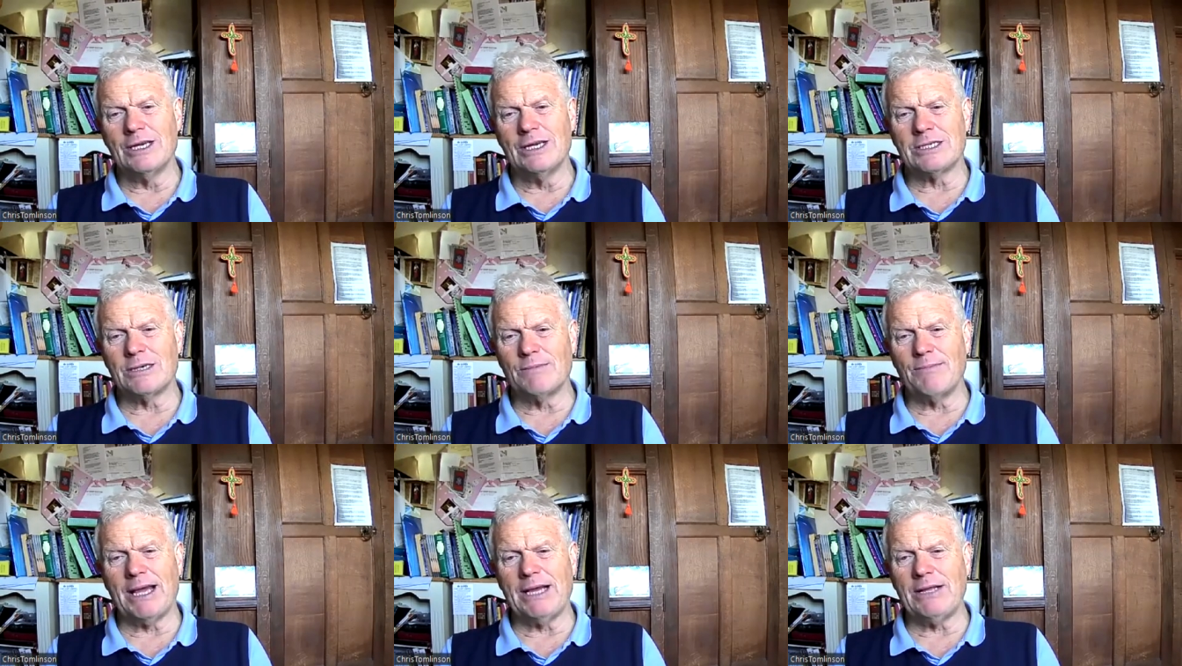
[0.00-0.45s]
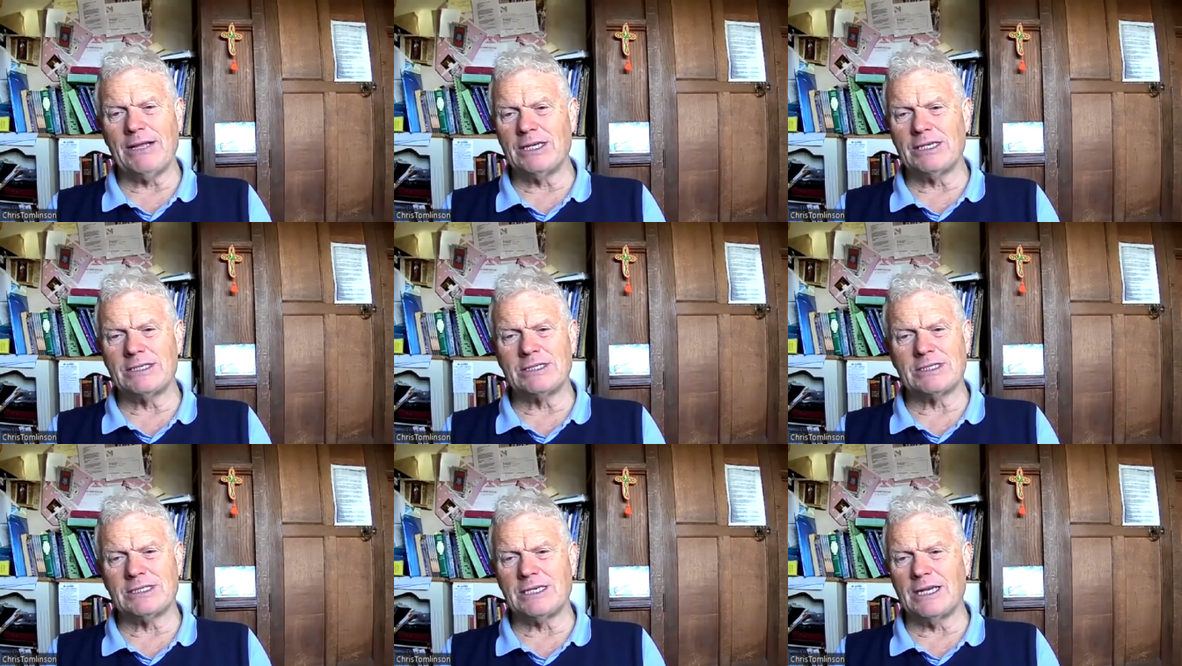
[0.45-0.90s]
to make
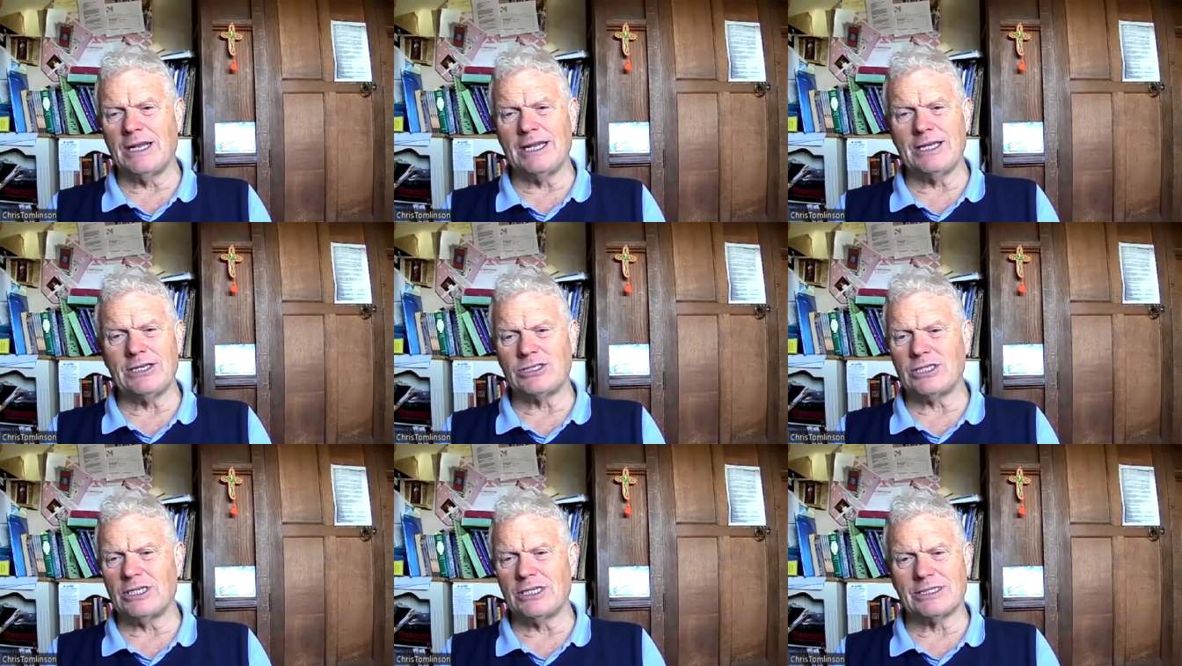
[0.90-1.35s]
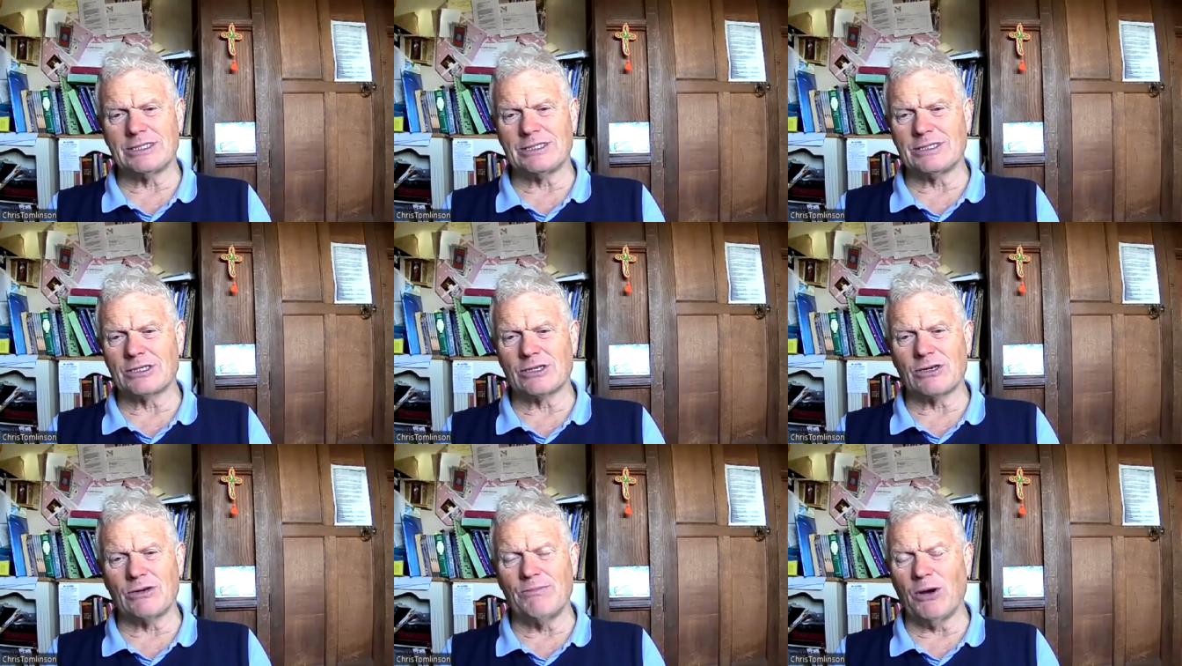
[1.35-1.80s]
this
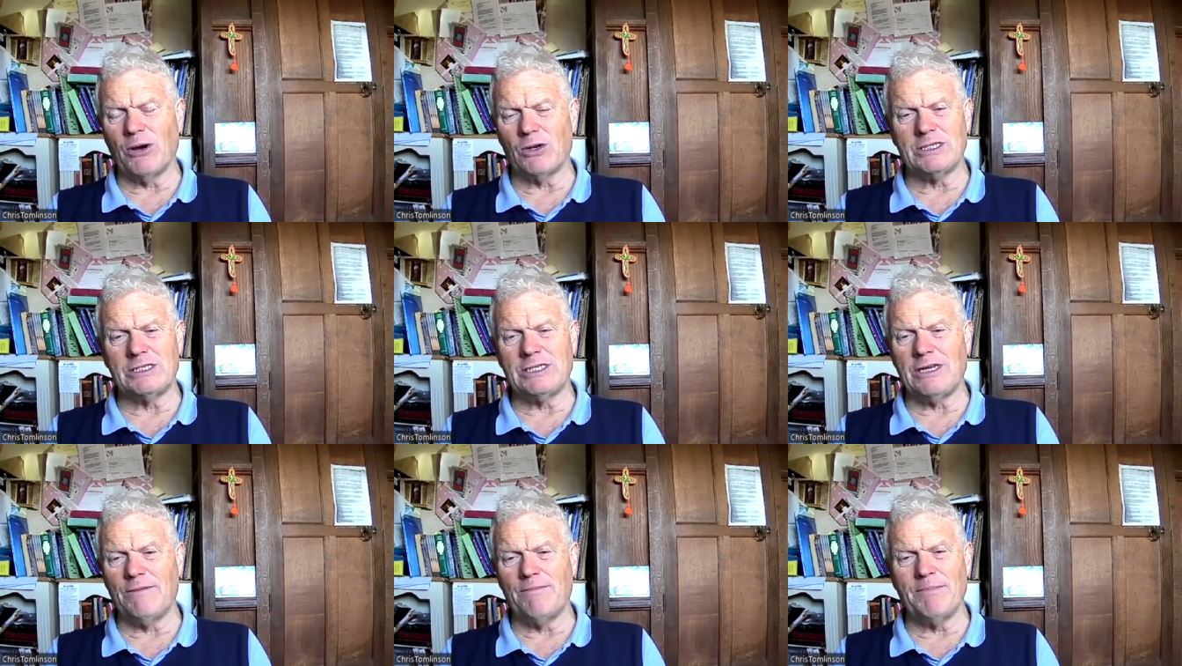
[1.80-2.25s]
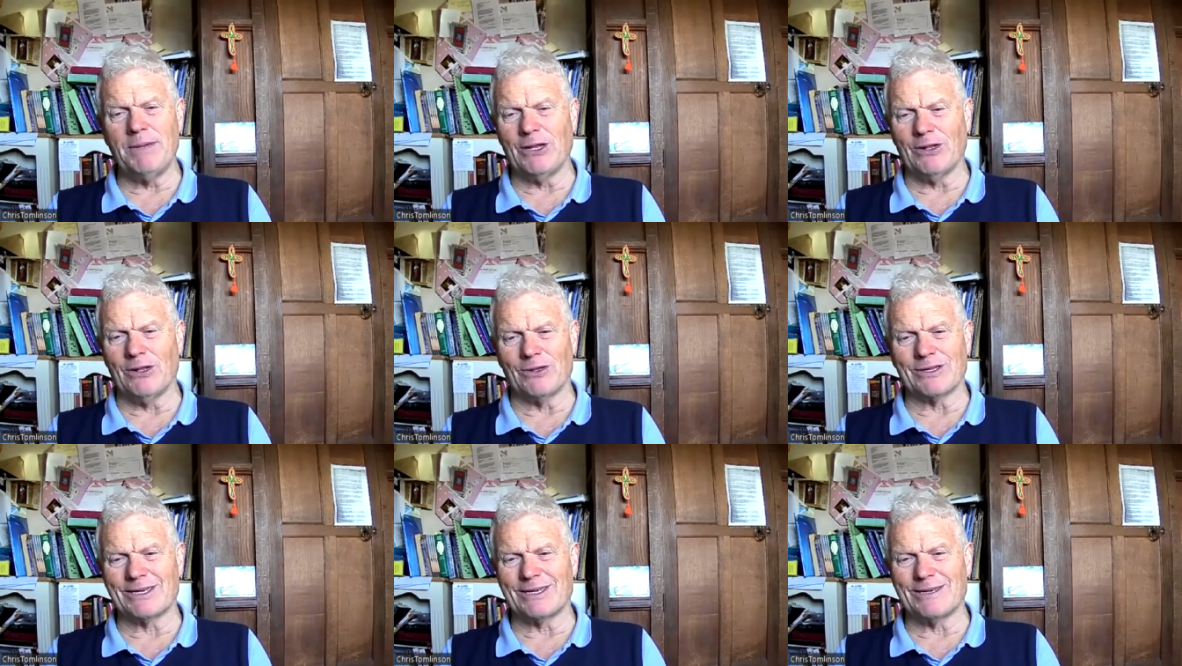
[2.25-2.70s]
delicious commodity of
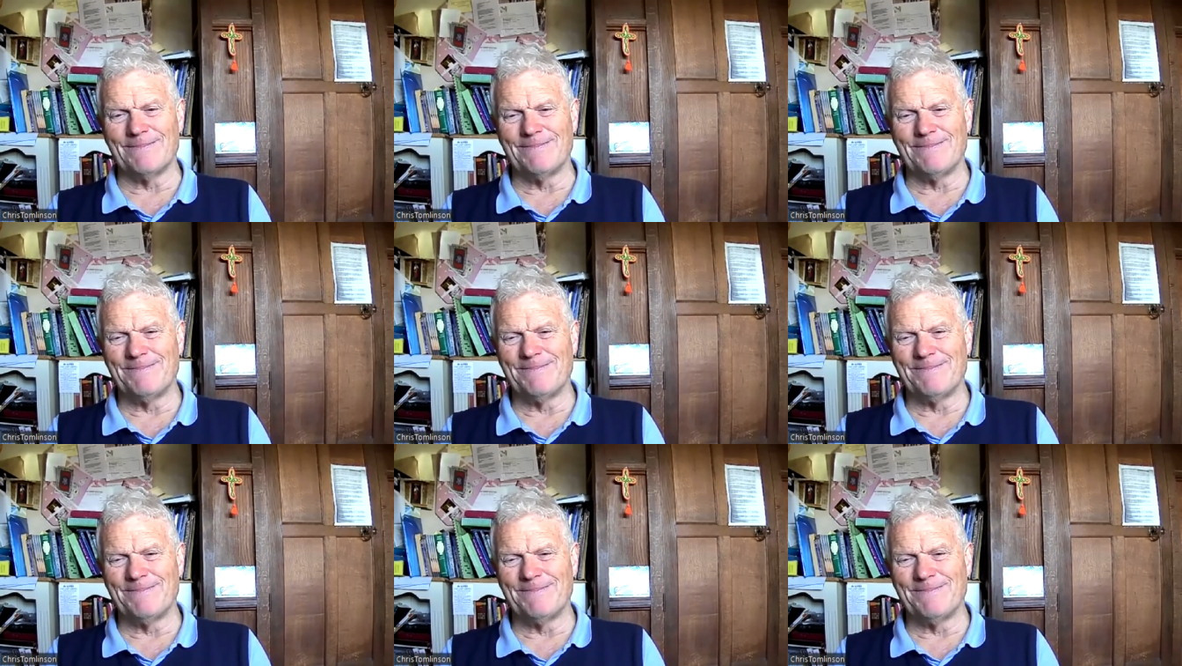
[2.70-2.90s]
milk.